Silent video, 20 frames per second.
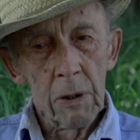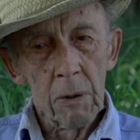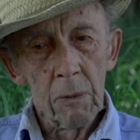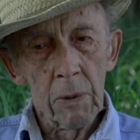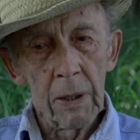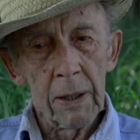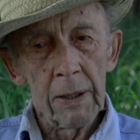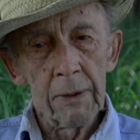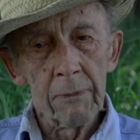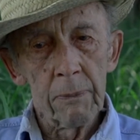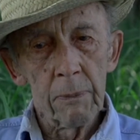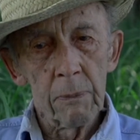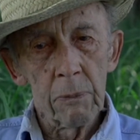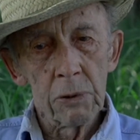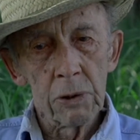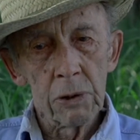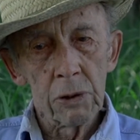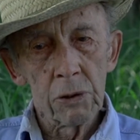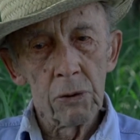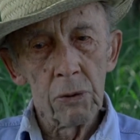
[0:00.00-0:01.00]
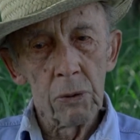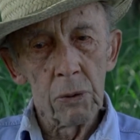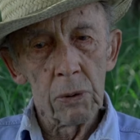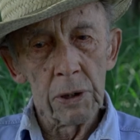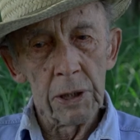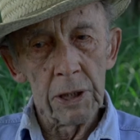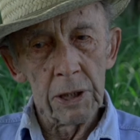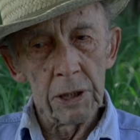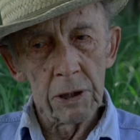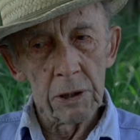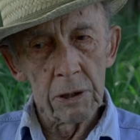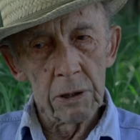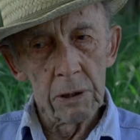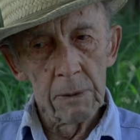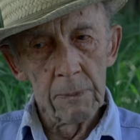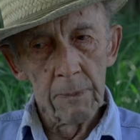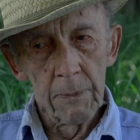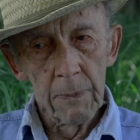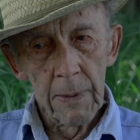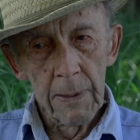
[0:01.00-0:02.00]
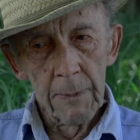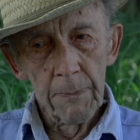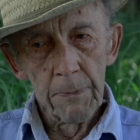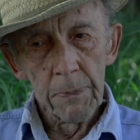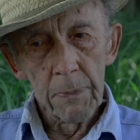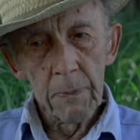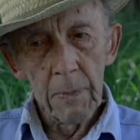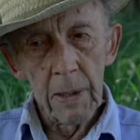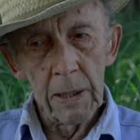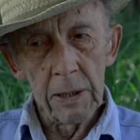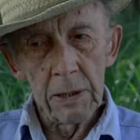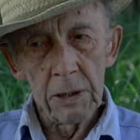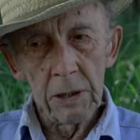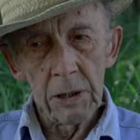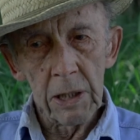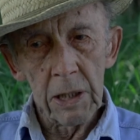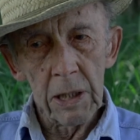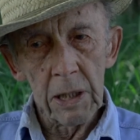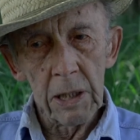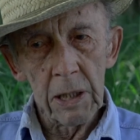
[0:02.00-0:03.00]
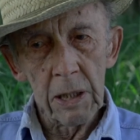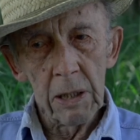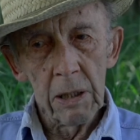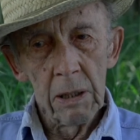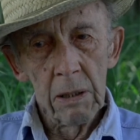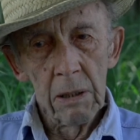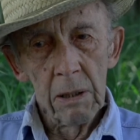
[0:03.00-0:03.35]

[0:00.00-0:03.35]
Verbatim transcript: One of them was a school teacher, and she